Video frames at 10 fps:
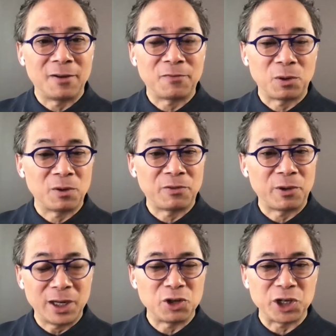for
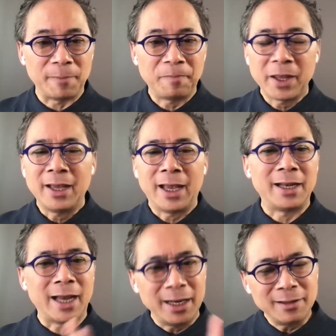energy.
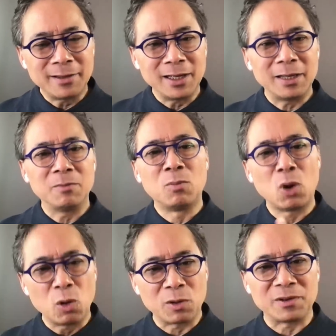And anything
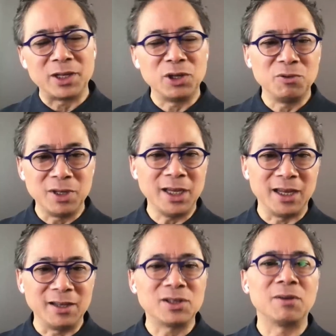more than you
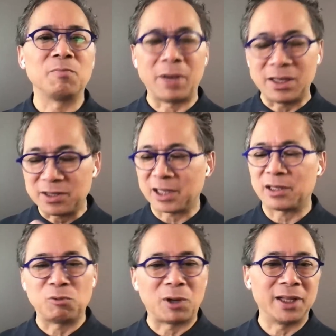need to
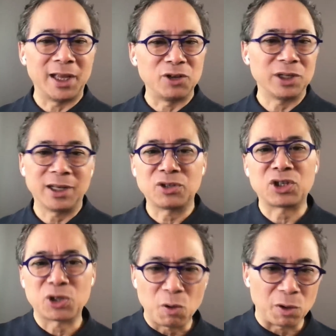basically run the engine gets
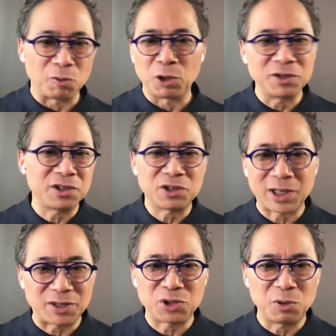stored. Where does it
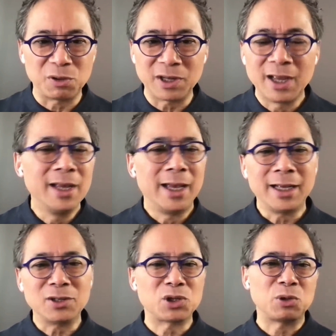get stored? It
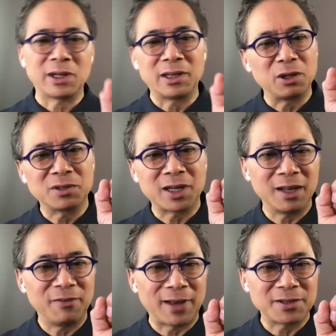gets stored in little
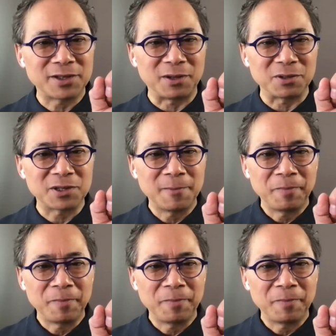tiny fat cells.